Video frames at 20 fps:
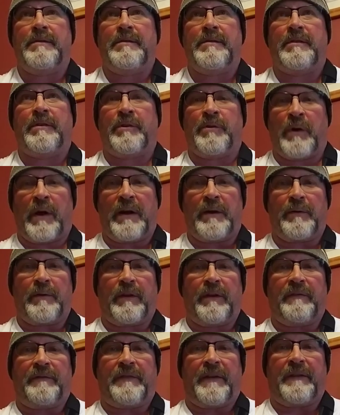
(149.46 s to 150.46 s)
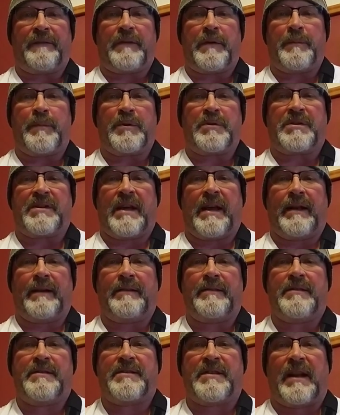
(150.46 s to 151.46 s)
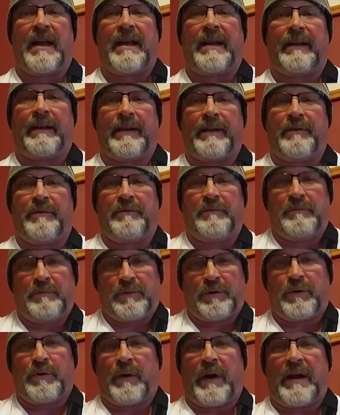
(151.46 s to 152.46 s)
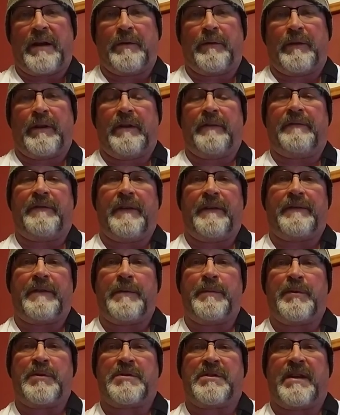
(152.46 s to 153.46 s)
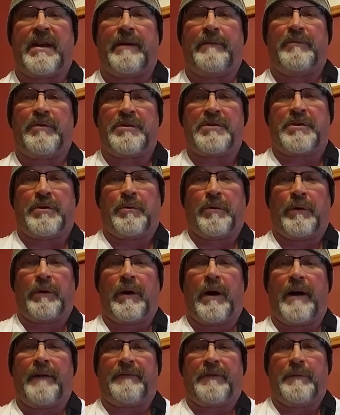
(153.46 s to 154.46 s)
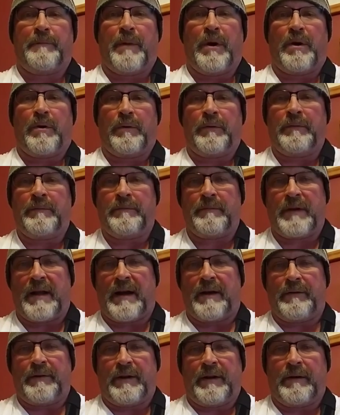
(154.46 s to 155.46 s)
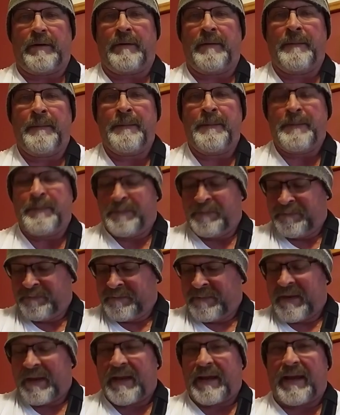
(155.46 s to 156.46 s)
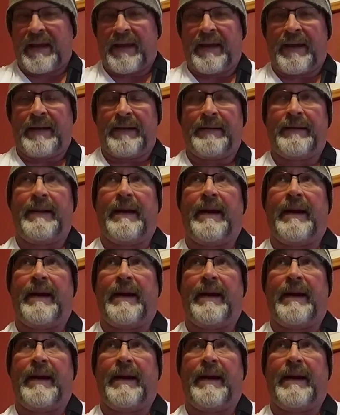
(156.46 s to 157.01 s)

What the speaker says: greater than 50%, slightly greater than 50% was torn off the bone down here. And